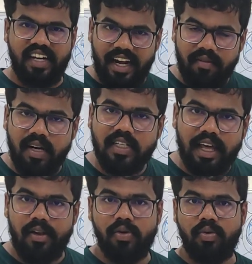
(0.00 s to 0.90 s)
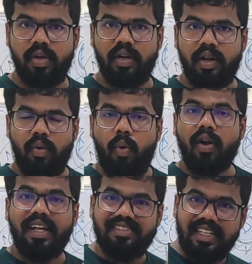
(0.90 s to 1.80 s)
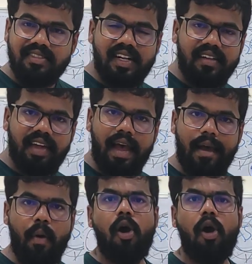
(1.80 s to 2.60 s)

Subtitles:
Did anyone tell you what assets that they have?